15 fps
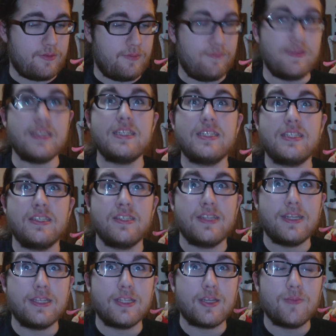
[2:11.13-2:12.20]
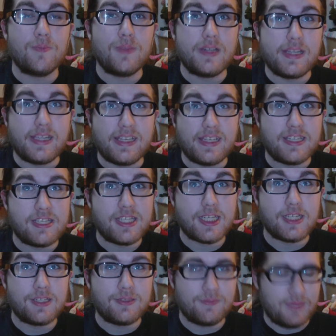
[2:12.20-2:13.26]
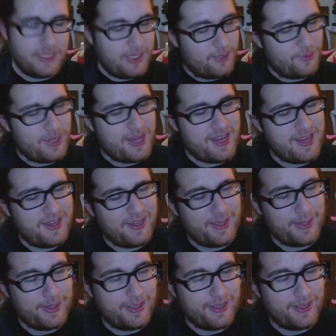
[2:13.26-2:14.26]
Mint incomplete. Anyway, it